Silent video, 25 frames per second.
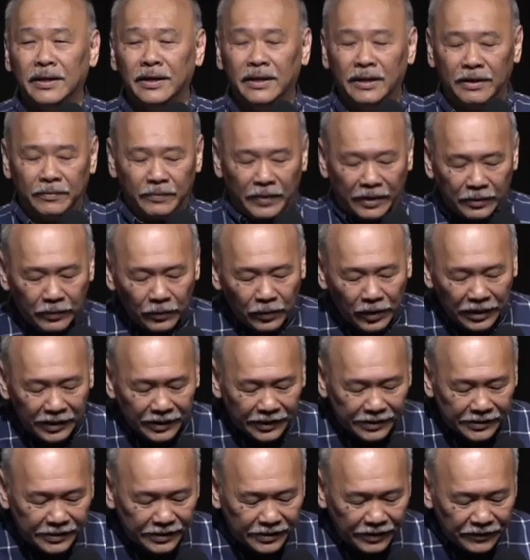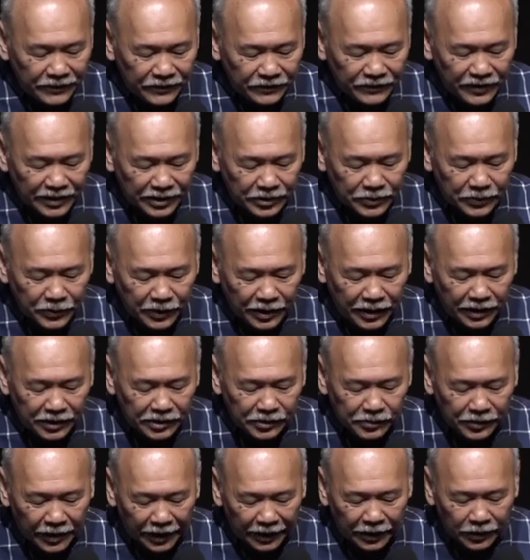But what is this verse really
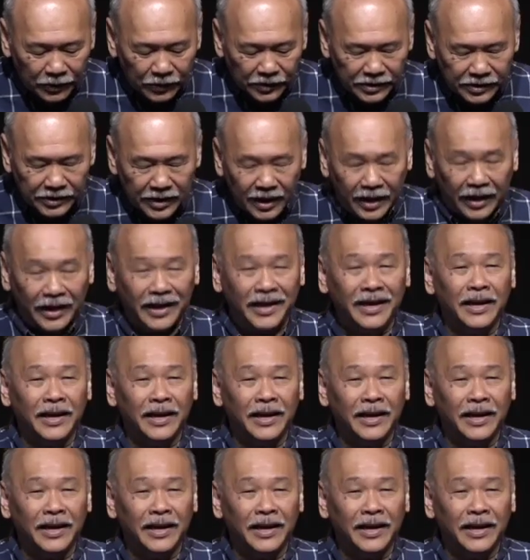trying to say?